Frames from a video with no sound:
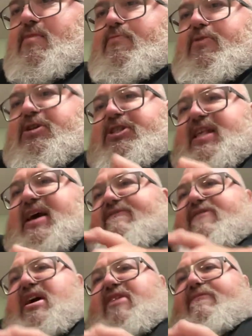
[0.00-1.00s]
push that
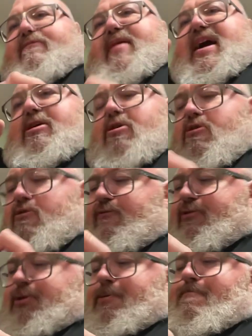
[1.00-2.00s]
valve back
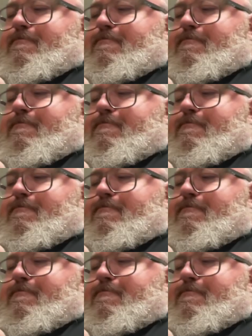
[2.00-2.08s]
over